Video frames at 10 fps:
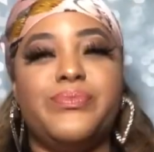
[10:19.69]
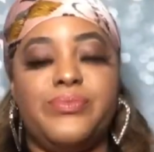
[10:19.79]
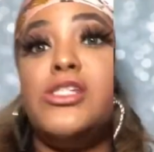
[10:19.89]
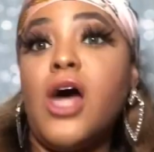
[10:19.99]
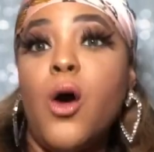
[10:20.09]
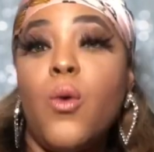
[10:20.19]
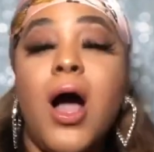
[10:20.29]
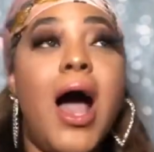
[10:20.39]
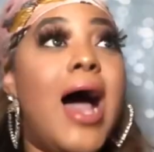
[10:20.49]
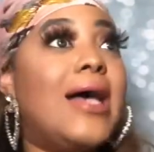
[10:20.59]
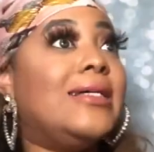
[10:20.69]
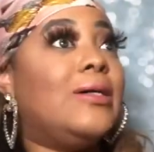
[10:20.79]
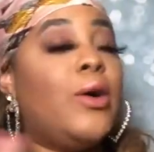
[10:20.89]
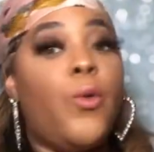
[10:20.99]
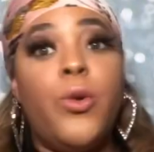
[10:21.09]
So
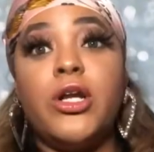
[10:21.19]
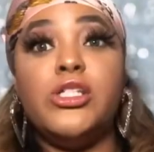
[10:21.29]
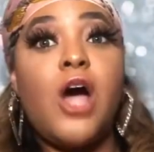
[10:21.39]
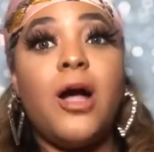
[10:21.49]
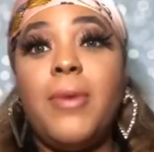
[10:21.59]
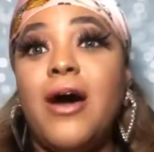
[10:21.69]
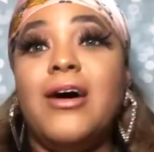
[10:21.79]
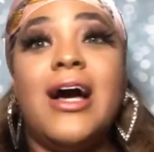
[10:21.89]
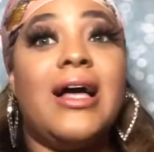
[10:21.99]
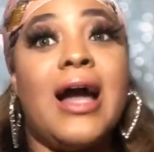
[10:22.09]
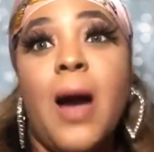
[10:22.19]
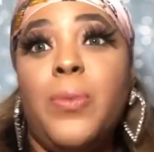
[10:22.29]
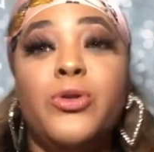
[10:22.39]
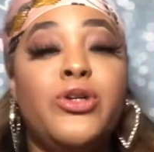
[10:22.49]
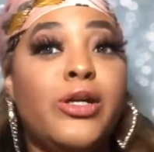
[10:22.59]
we're gonna talk about a
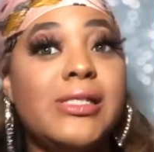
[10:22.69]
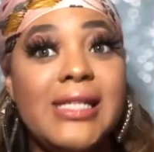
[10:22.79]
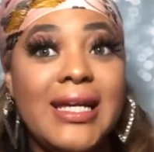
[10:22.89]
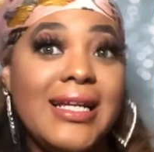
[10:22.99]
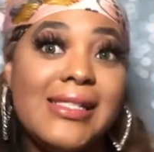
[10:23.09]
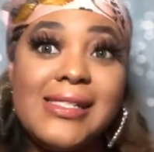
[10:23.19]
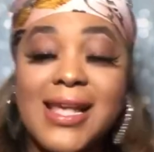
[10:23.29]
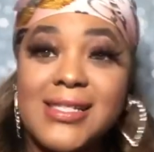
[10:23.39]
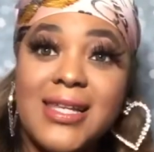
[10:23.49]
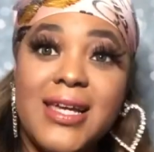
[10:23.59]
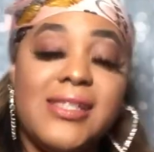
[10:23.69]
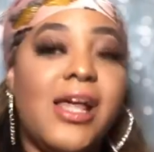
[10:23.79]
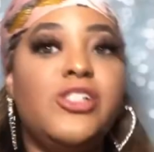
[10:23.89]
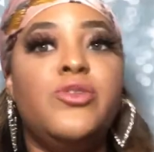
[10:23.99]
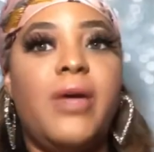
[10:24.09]
couple nursing necessities
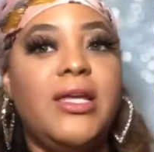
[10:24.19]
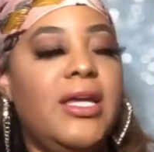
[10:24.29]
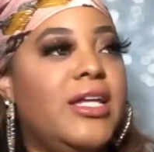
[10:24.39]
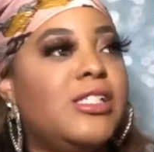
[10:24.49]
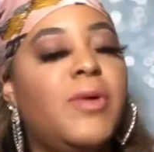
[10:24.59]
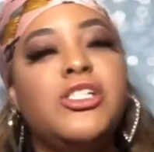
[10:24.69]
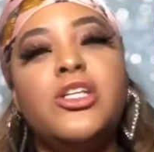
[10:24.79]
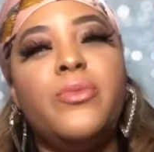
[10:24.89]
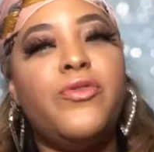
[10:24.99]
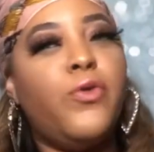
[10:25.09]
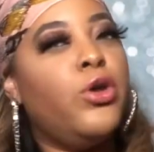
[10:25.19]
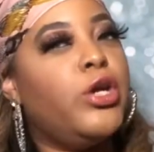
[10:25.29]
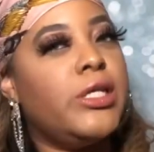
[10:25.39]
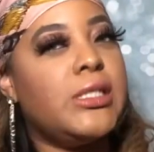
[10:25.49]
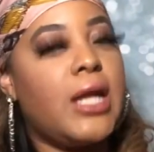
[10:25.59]
that you may need, especially before
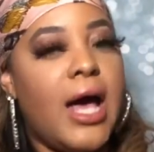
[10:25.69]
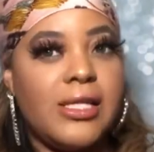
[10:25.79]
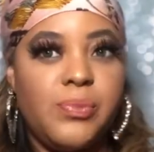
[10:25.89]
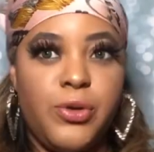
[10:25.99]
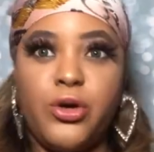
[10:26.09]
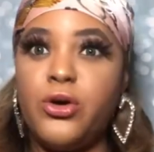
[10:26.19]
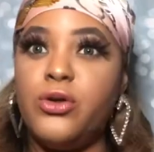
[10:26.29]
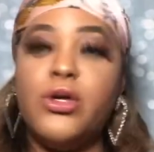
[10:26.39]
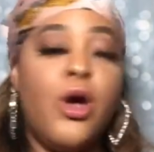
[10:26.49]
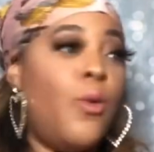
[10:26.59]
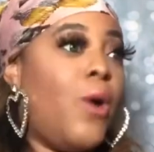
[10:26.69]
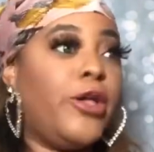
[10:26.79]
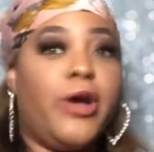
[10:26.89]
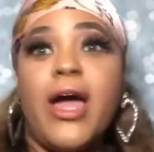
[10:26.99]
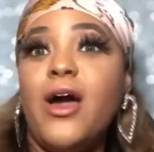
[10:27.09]
you get to the hospital, while
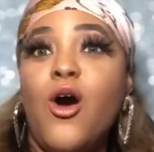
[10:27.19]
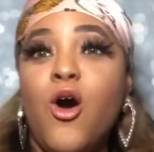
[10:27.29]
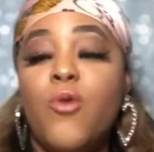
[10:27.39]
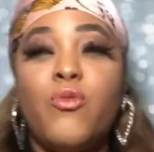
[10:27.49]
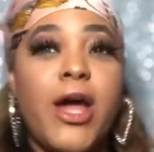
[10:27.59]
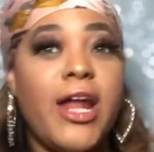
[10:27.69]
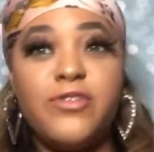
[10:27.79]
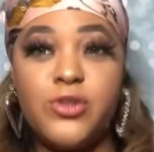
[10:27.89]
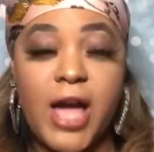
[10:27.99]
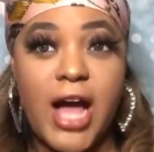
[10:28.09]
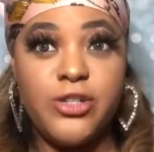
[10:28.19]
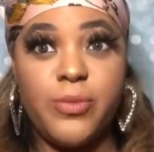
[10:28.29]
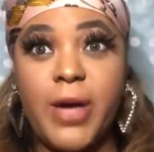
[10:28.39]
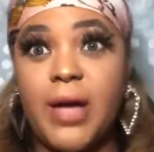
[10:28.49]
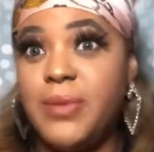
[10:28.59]
you're at home, right after you had your
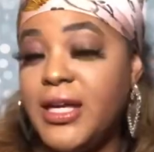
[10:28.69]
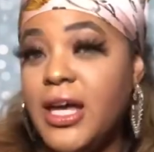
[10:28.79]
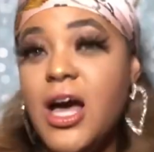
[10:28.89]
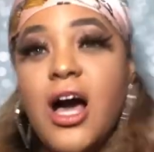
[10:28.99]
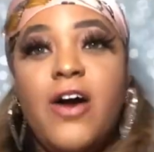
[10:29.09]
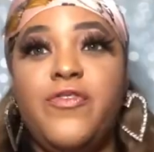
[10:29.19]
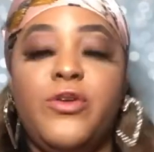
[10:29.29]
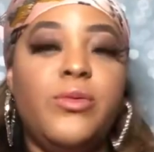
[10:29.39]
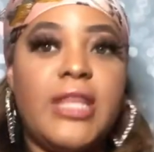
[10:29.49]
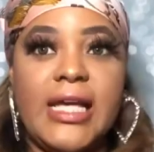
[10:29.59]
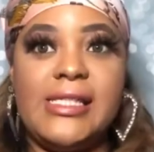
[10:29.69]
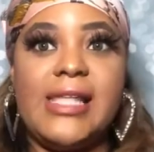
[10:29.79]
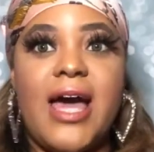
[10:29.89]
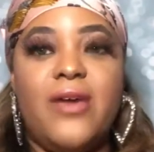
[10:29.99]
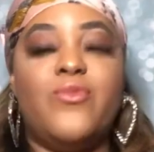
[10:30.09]
baby. A few things
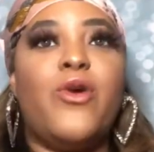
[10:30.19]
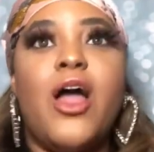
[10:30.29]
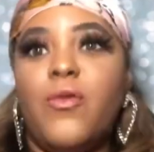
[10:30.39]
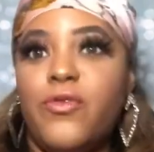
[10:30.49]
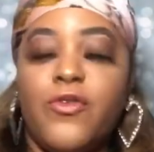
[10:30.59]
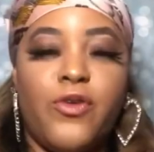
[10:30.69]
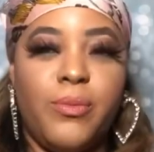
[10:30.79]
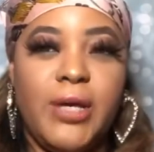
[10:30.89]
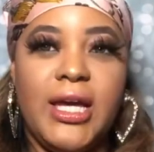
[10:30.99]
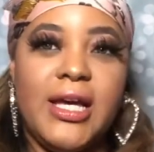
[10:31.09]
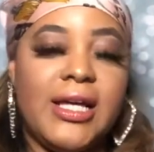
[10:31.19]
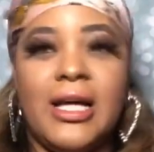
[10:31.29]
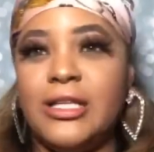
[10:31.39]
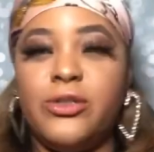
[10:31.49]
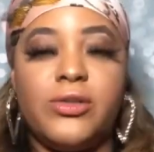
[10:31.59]
that were helpful for me,
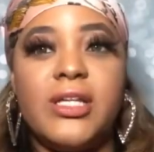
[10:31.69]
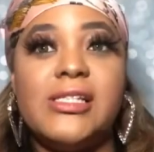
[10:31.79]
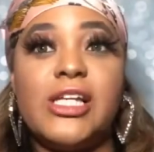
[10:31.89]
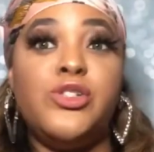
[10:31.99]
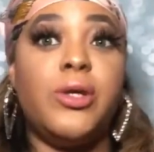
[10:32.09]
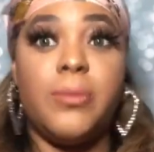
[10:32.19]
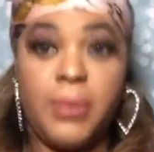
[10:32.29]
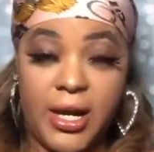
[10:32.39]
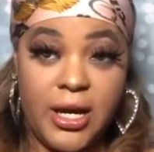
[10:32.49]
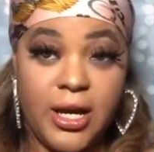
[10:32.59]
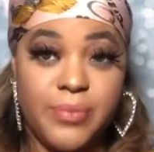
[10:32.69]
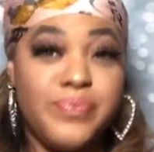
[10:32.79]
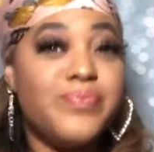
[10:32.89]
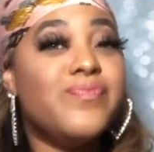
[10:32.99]
a little things that you can pick up.